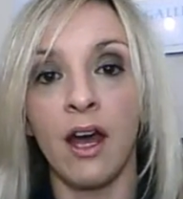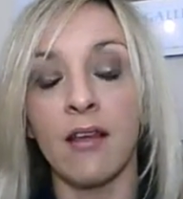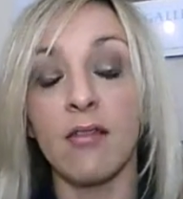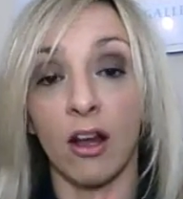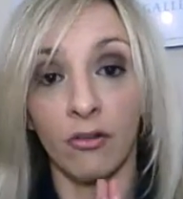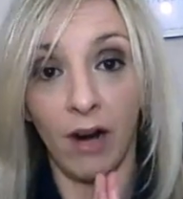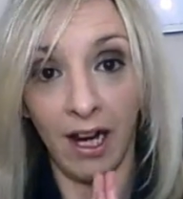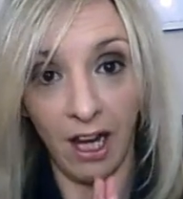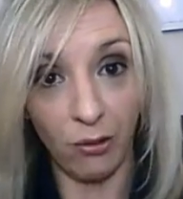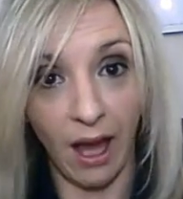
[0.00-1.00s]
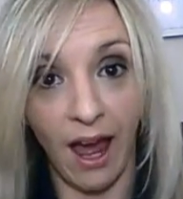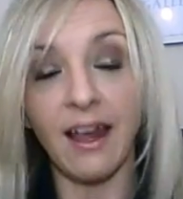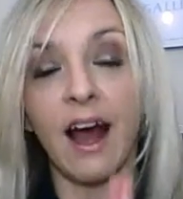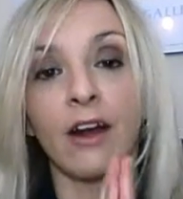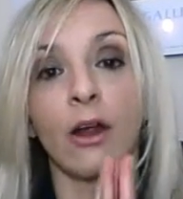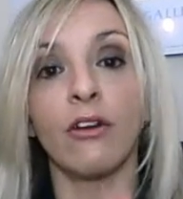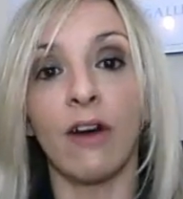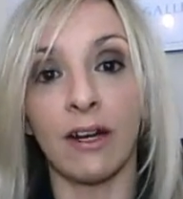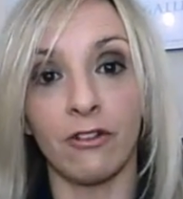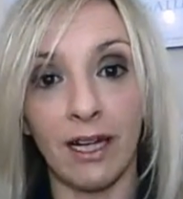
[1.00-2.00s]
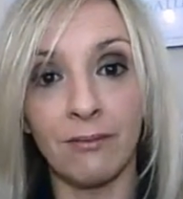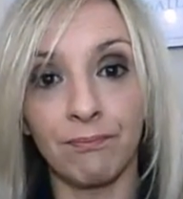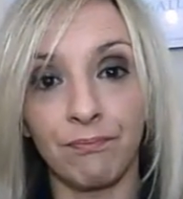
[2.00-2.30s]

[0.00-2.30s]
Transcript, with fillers: it's like, right, okay, I know you're angry.